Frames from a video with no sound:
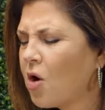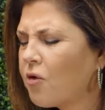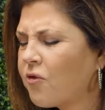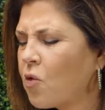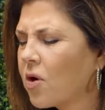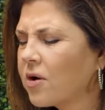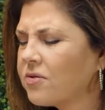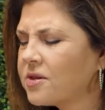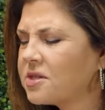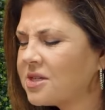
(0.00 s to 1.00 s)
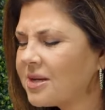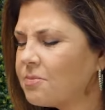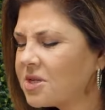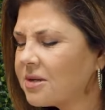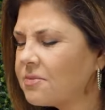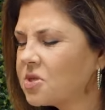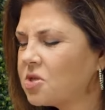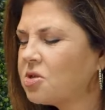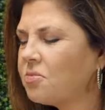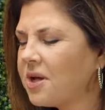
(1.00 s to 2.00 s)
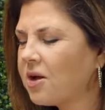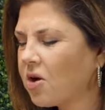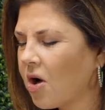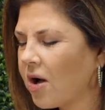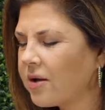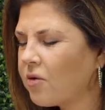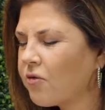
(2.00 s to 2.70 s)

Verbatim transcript: for the symptoms to be gone,